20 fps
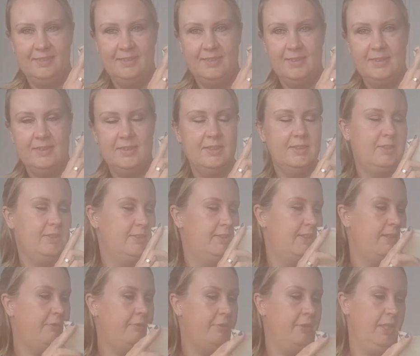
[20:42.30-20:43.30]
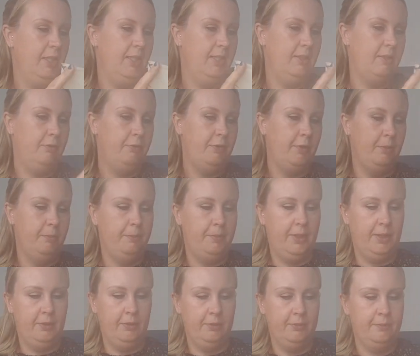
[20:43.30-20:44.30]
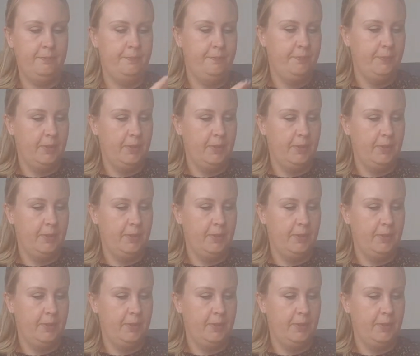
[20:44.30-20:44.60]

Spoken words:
this is definitely a fun pattern.